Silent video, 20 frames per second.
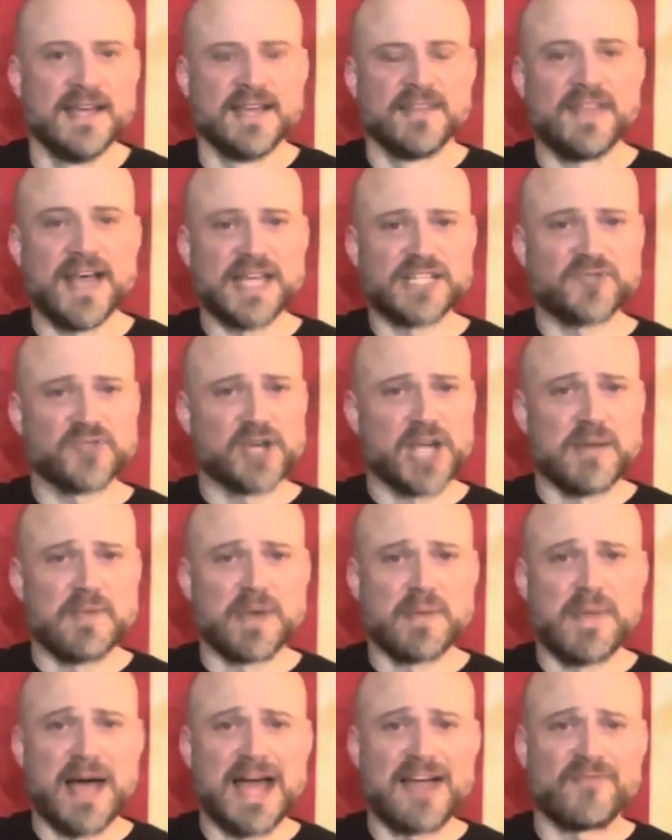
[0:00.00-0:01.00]
Thanks for
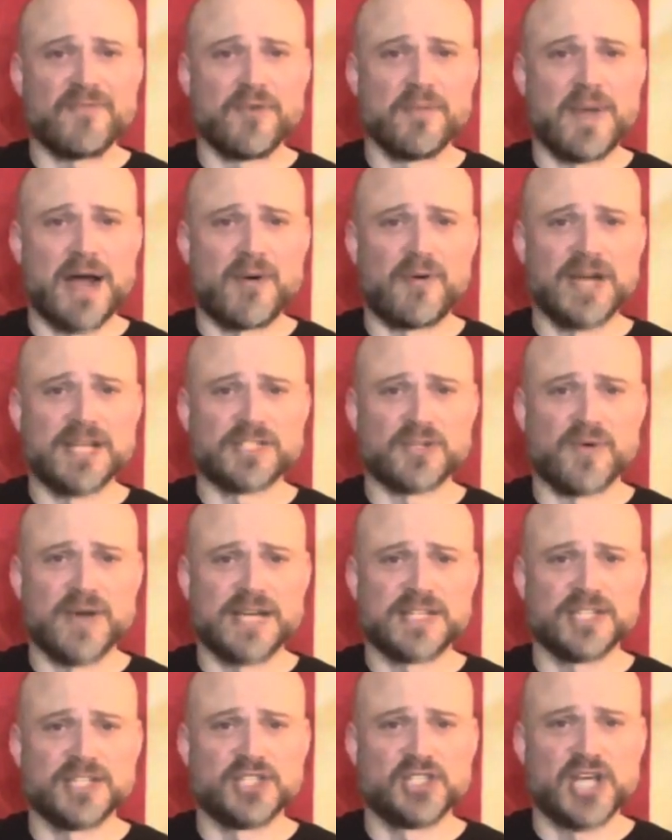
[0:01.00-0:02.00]
coming back for my
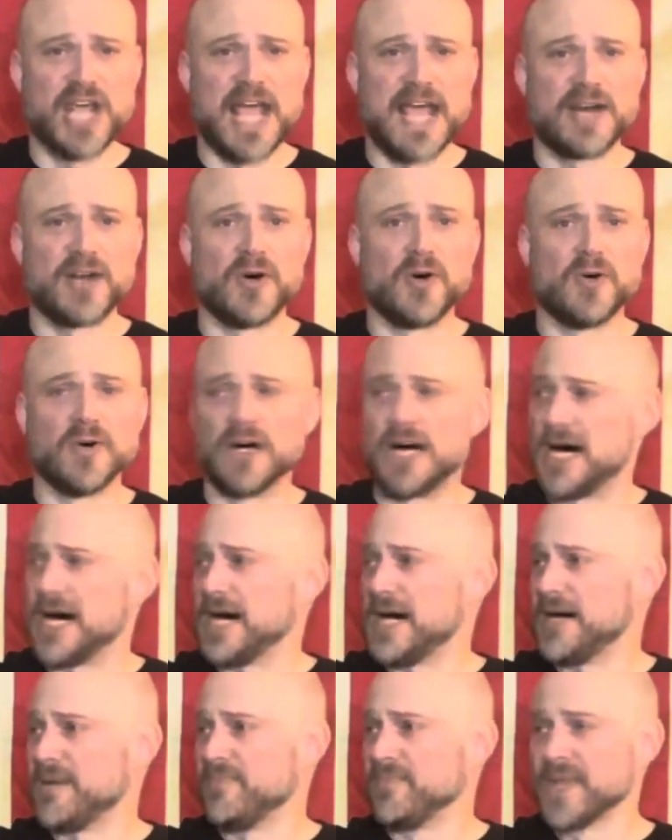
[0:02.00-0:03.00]
resurrected channel.
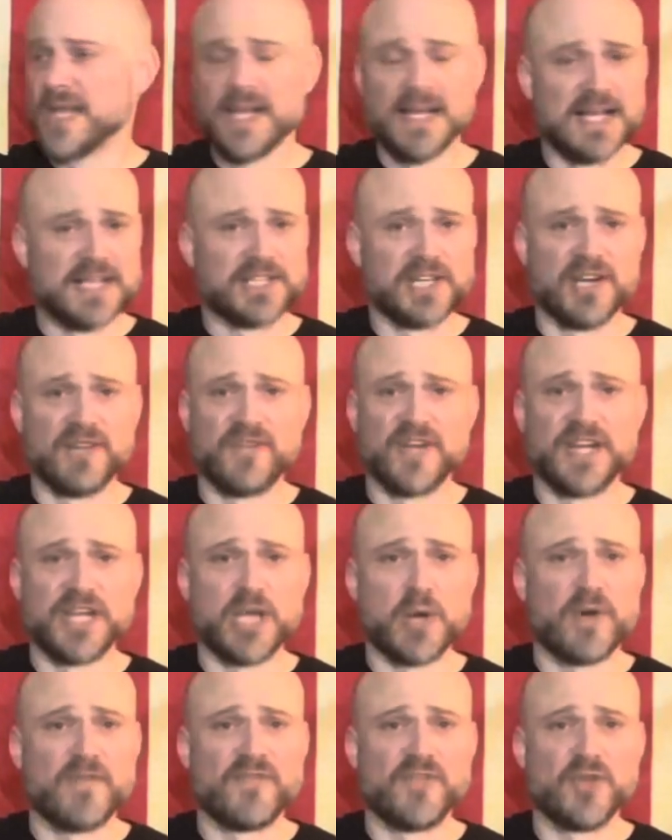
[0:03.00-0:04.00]
Did a
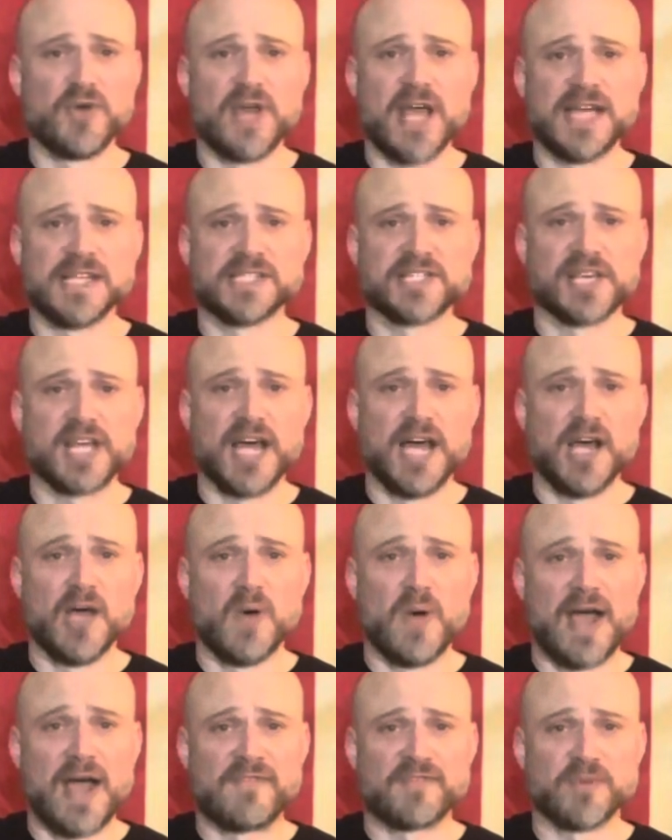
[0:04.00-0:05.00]
video a few days
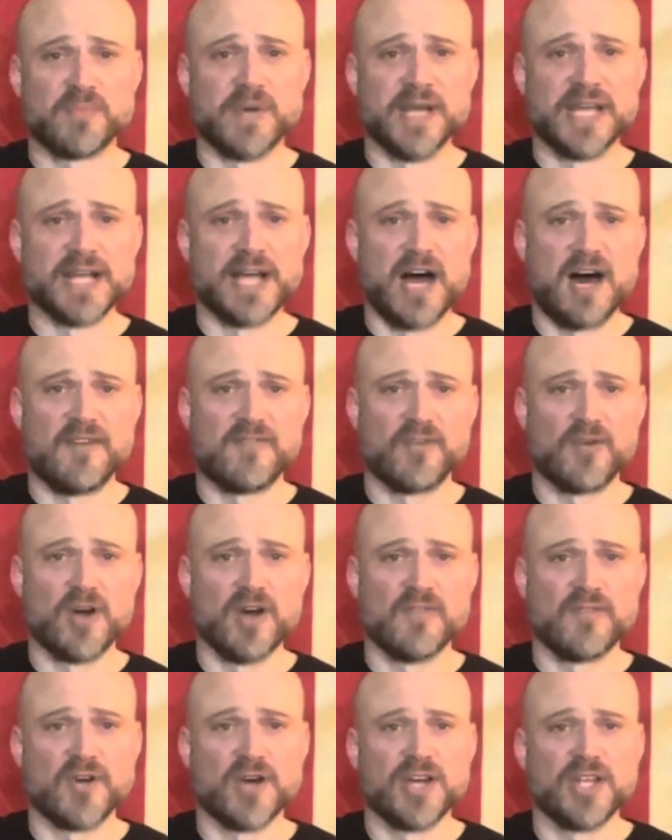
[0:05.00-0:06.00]
ago after being off for
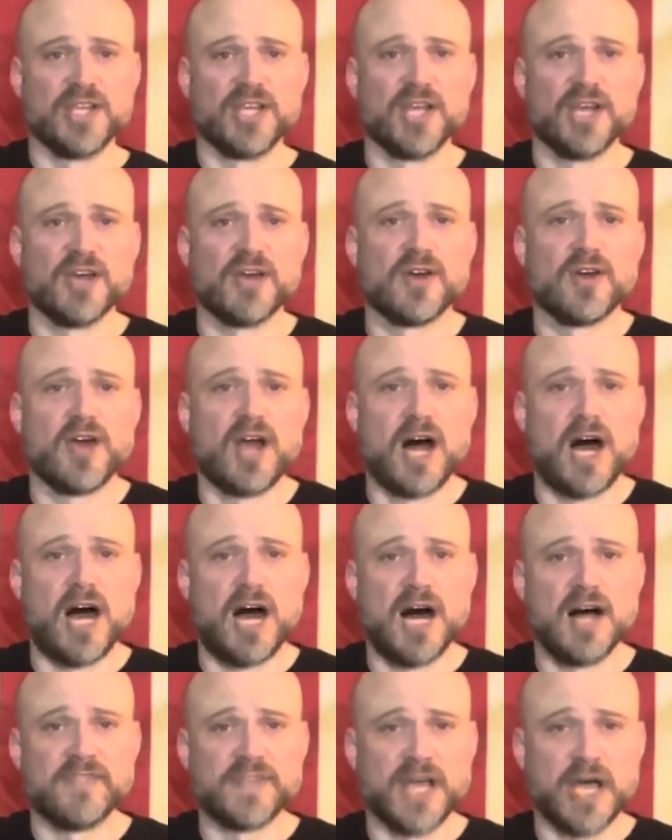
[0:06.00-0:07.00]
over a year
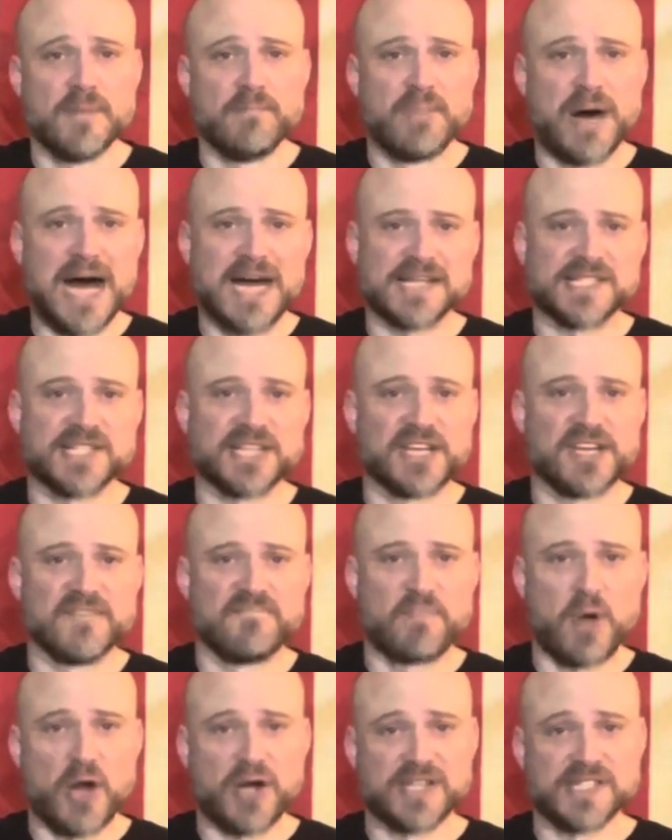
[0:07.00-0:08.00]
on the unboxing of
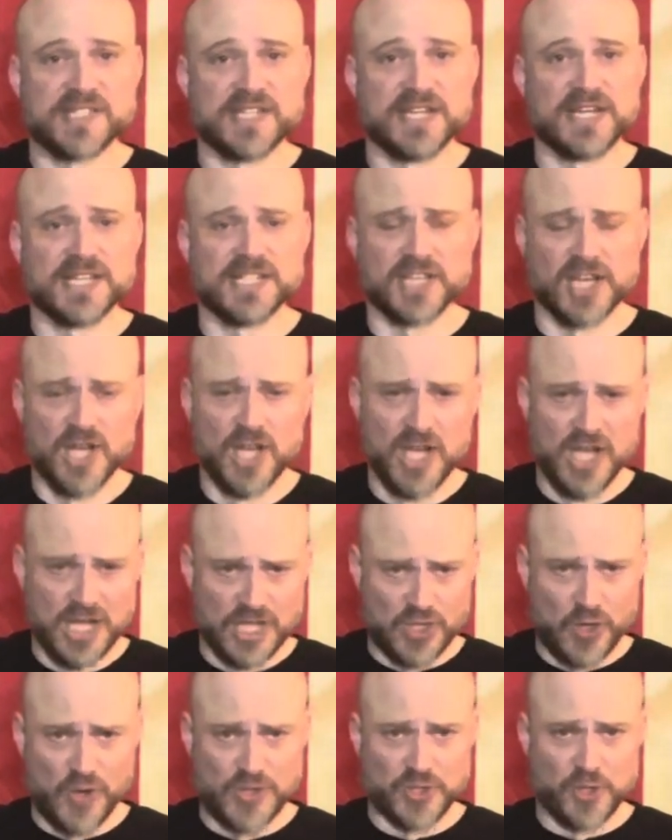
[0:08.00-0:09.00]
Party City's
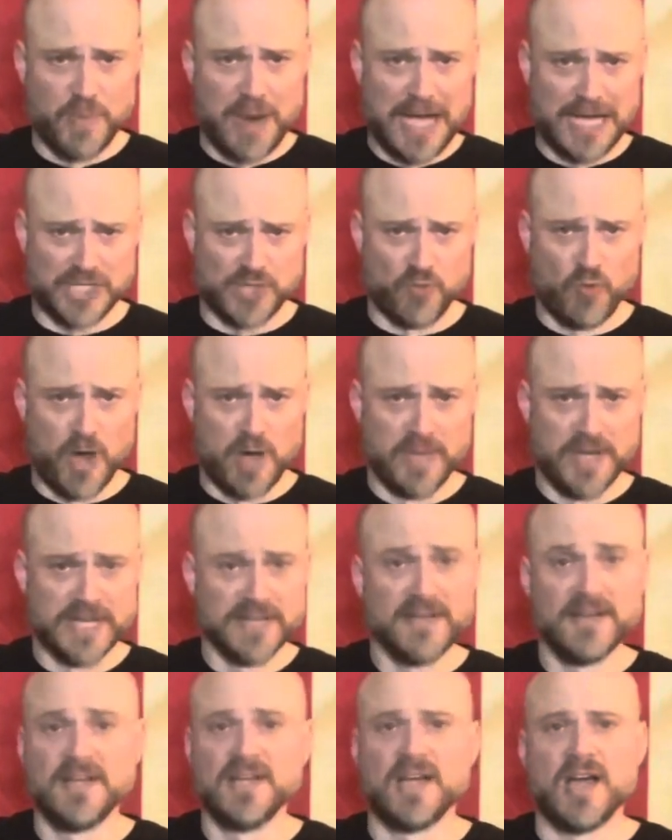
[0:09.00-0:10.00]
Torture Box Woman.
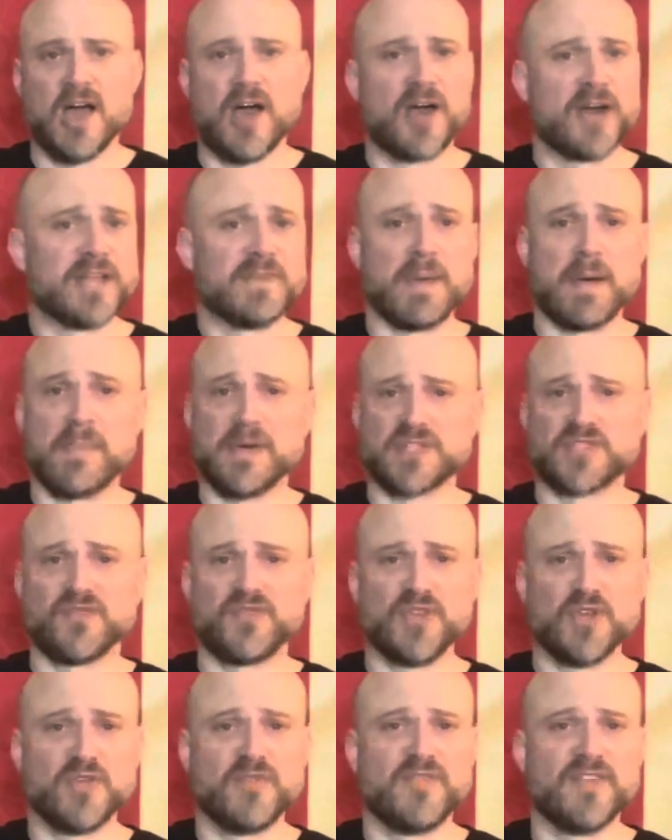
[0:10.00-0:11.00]
Already my most
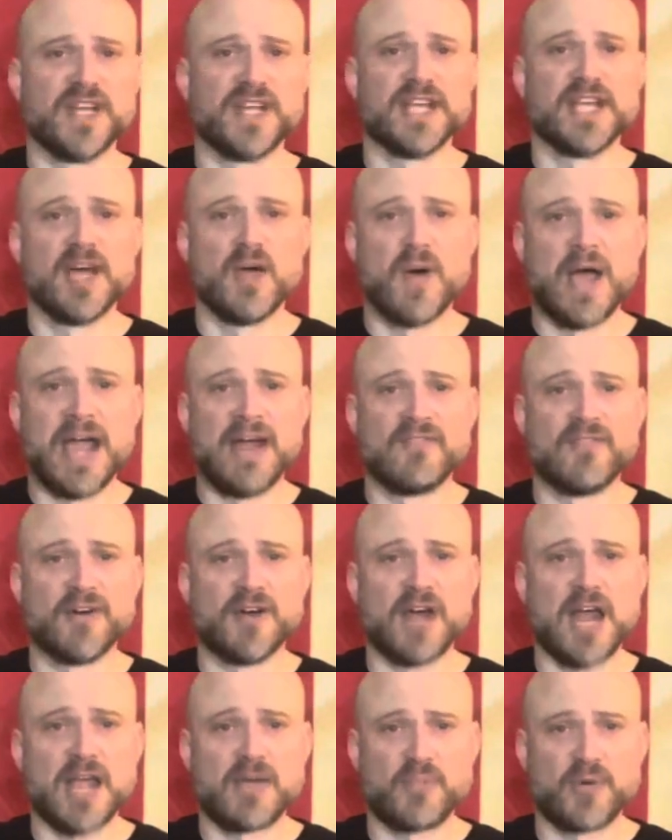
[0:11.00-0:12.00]
viewed video ever.
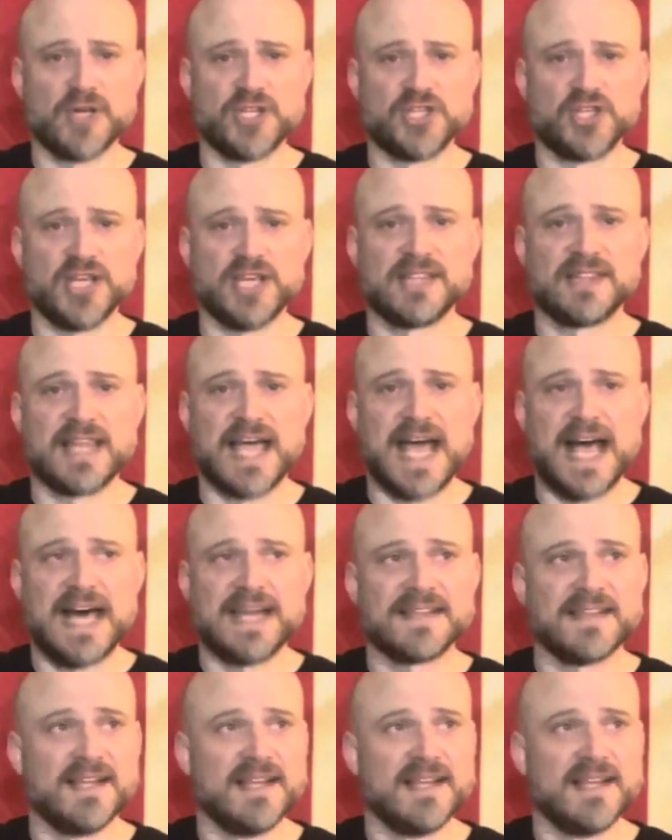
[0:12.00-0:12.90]
I appreciate that.